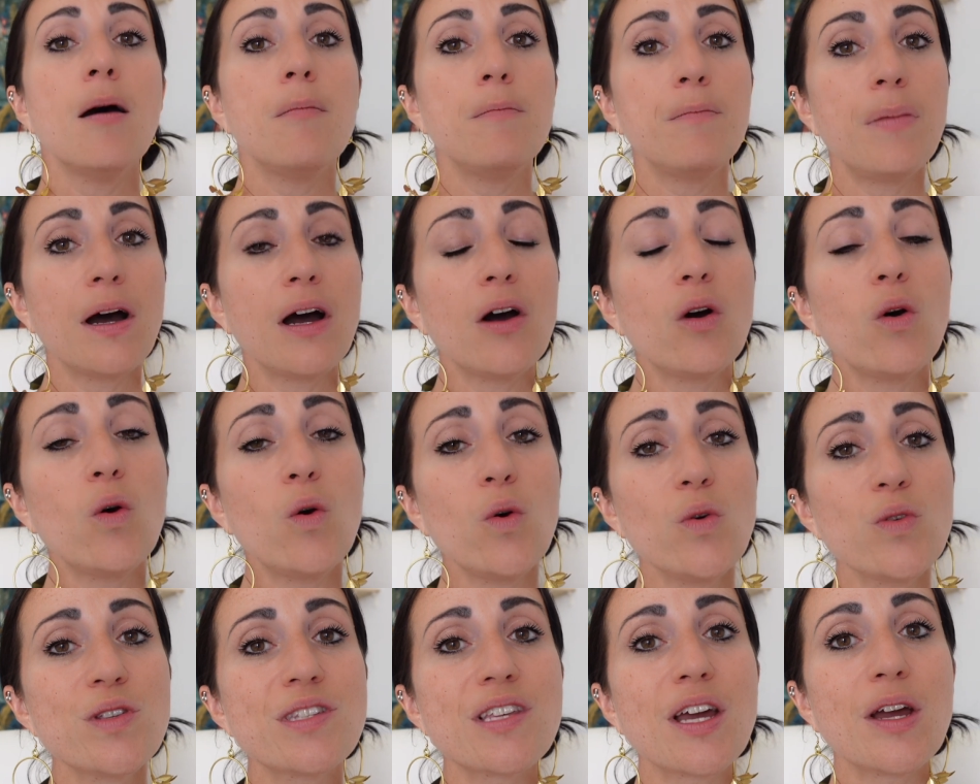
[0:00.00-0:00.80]
but
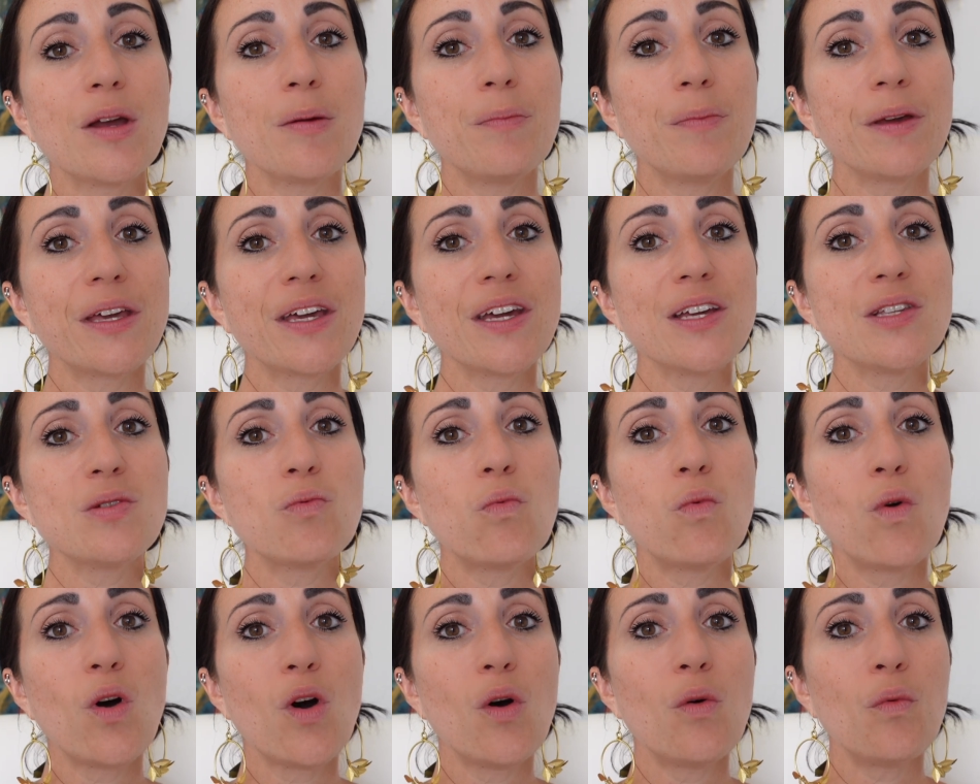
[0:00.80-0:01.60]
also because
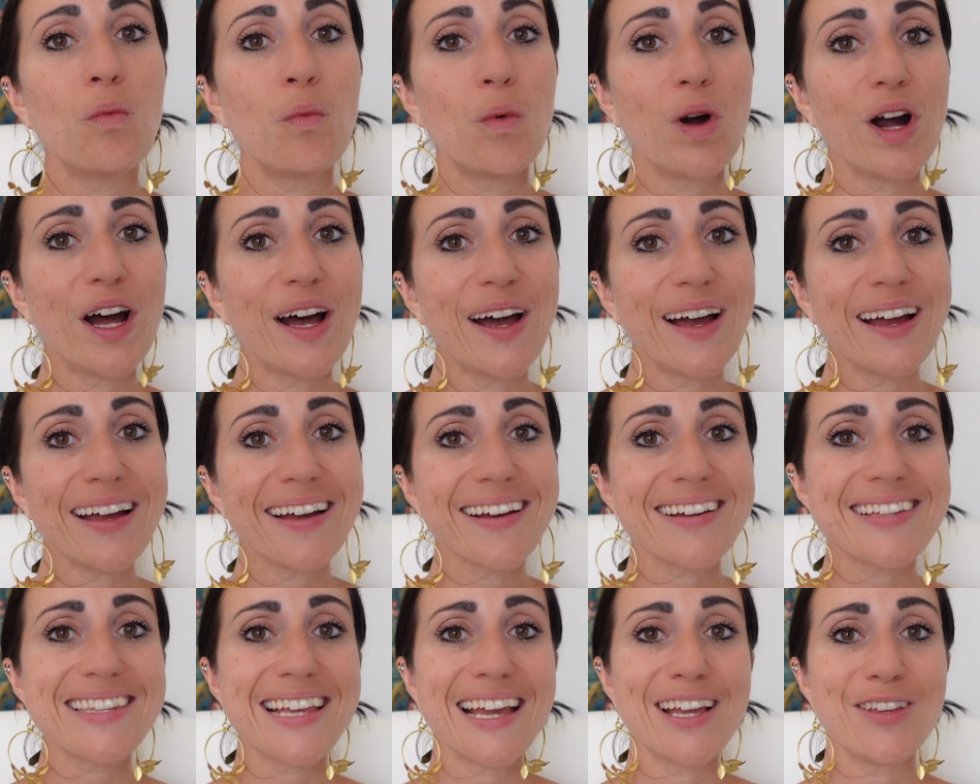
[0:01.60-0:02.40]
what
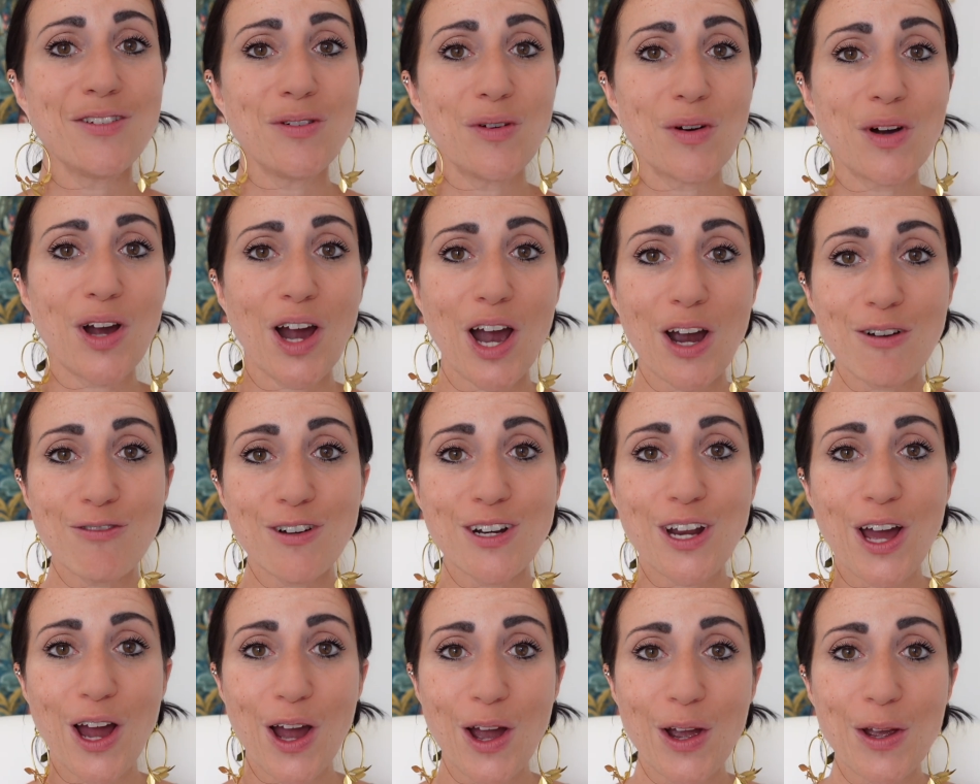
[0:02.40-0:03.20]
works in your
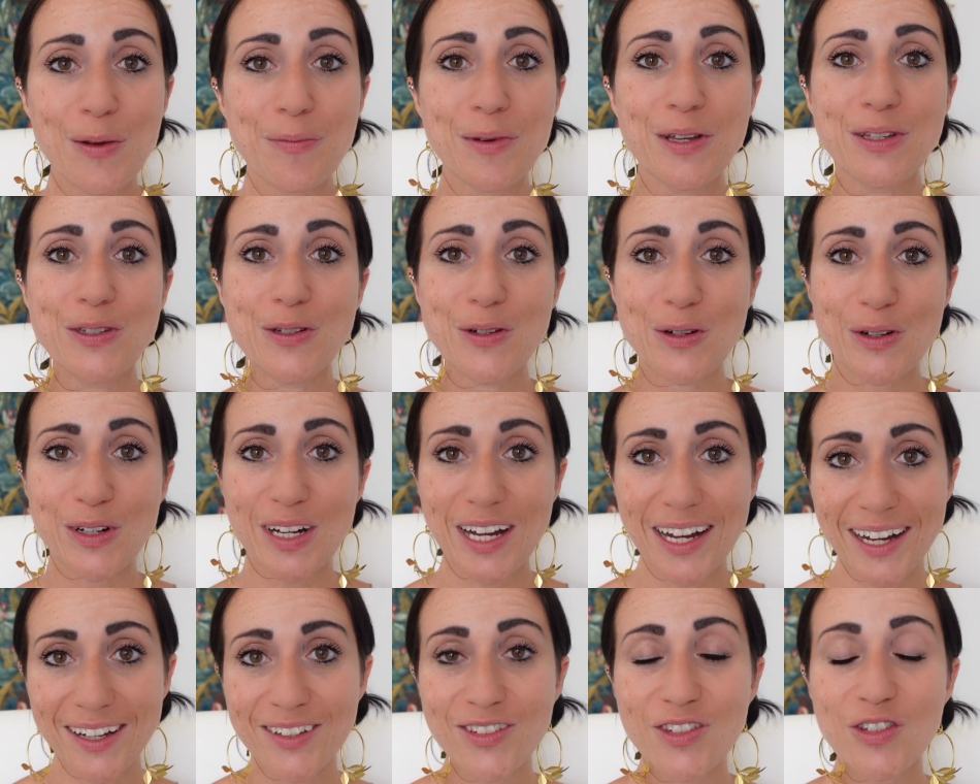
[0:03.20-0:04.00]
current home in your
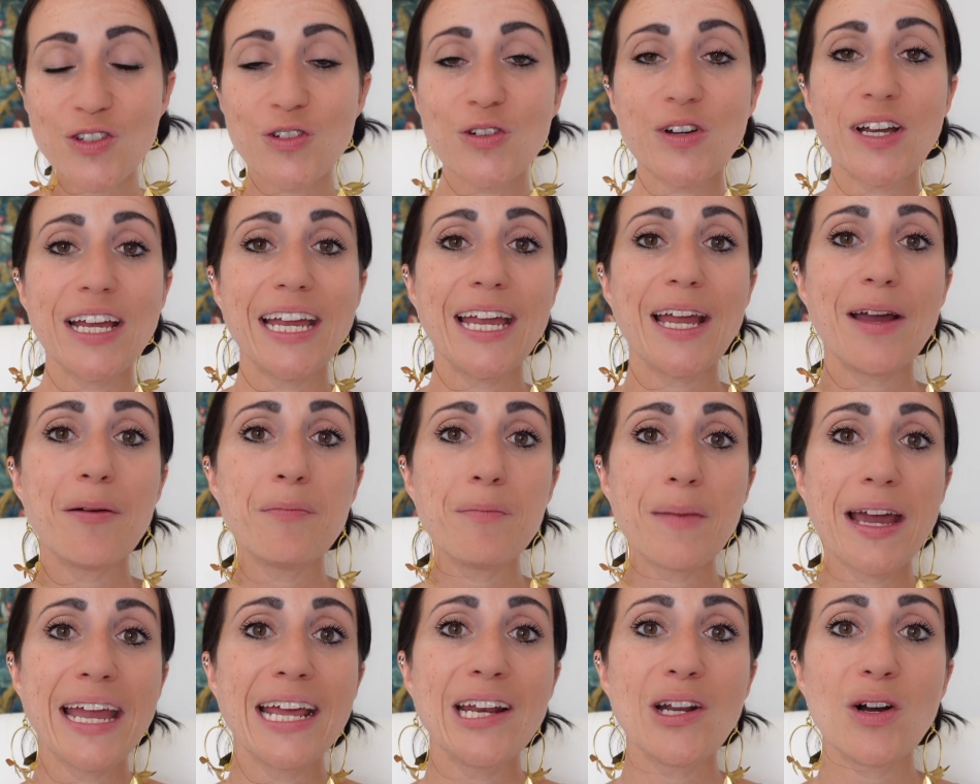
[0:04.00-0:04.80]
country
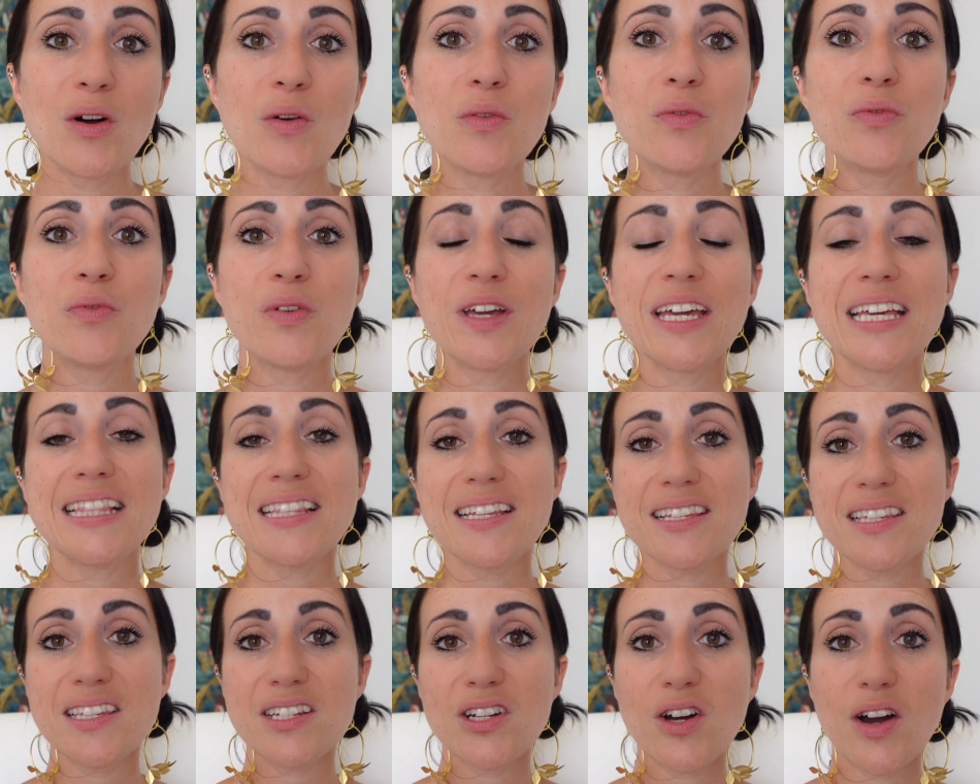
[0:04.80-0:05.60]
may not fit the
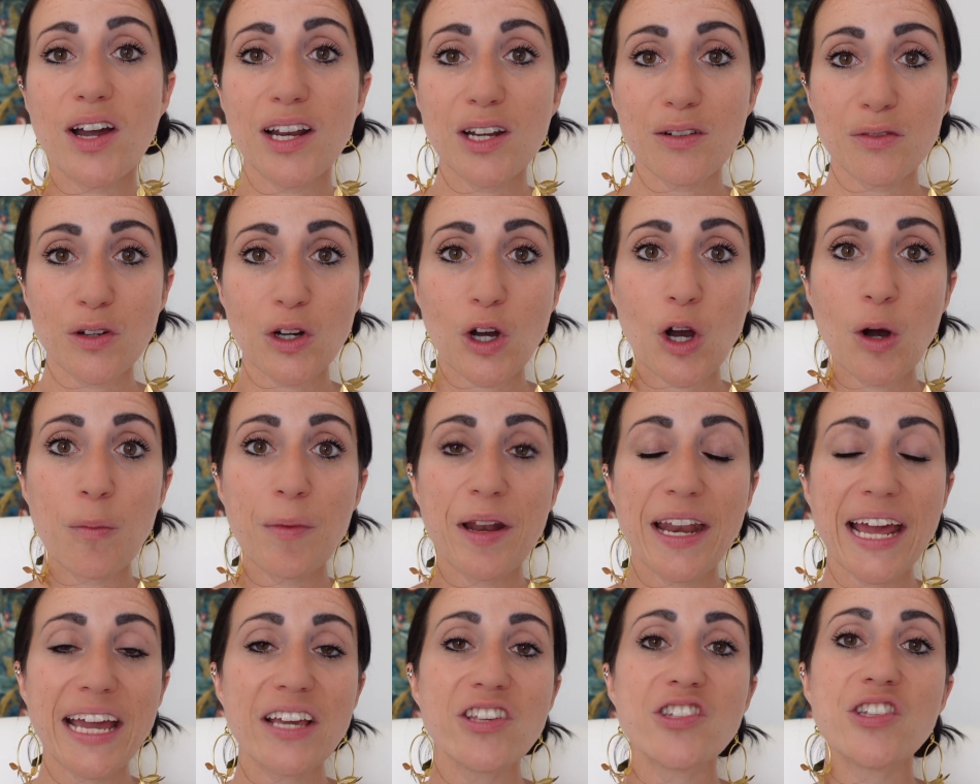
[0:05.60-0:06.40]
style of
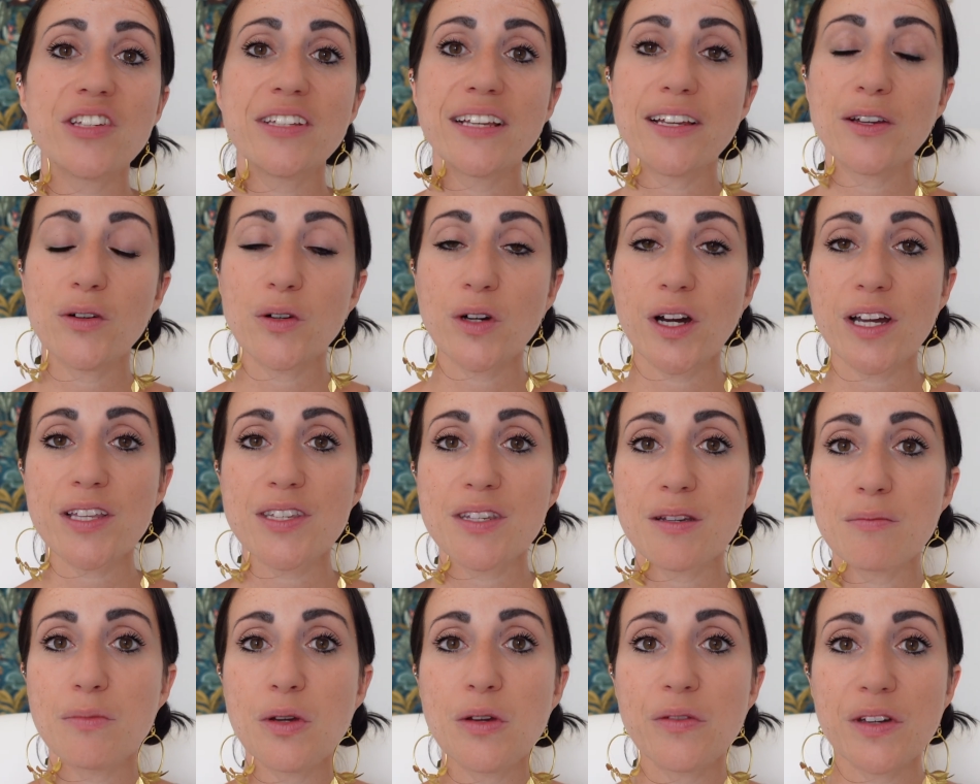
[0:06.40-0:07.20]
accommodation that you're going
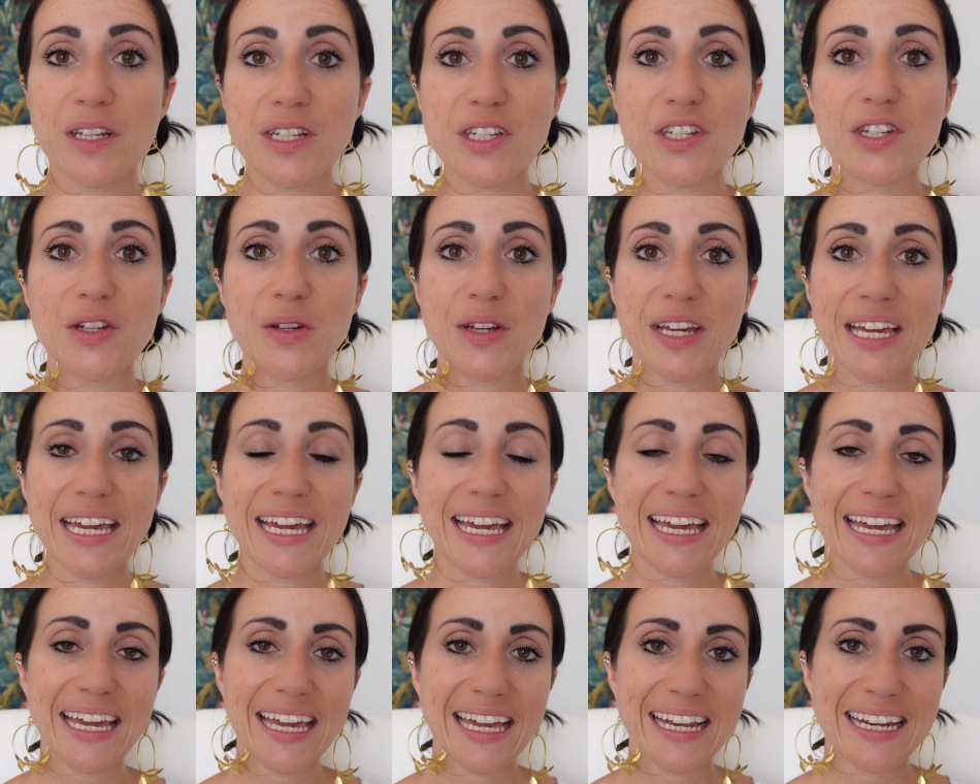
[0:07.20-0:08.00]
to move into
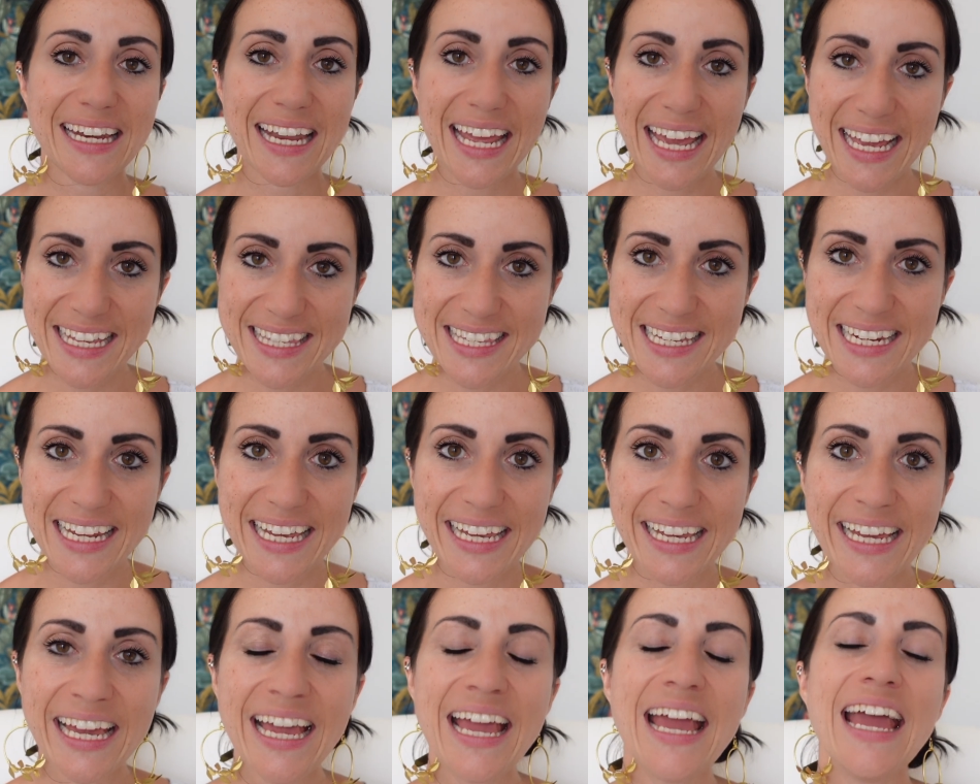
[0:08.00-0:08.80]
here in
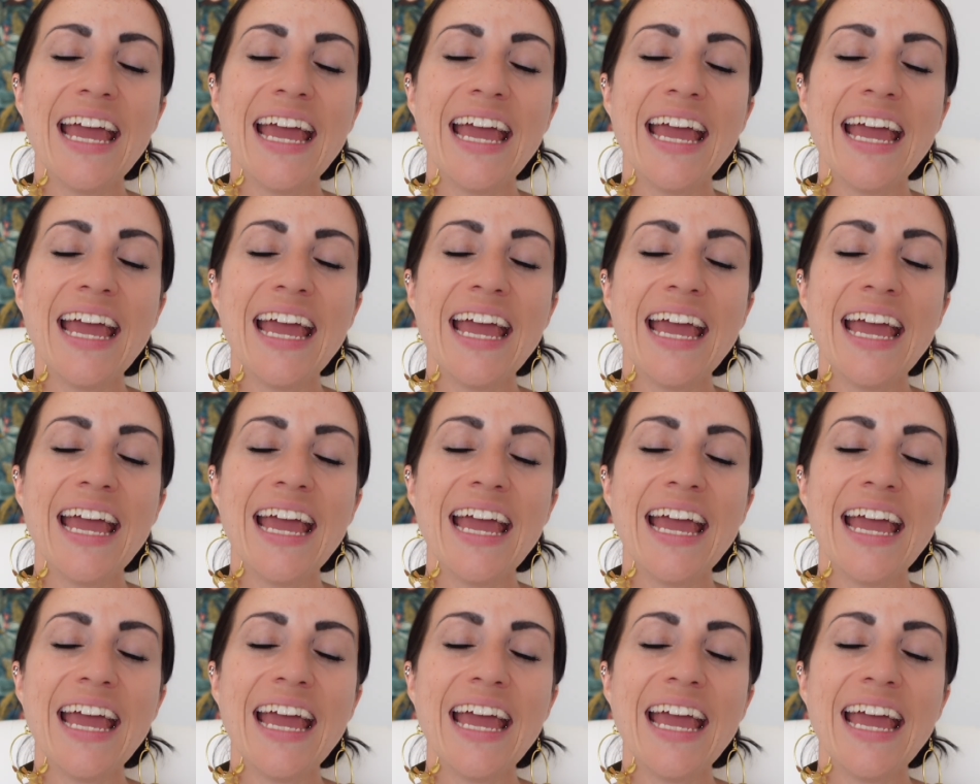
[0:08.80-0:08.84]
Italy.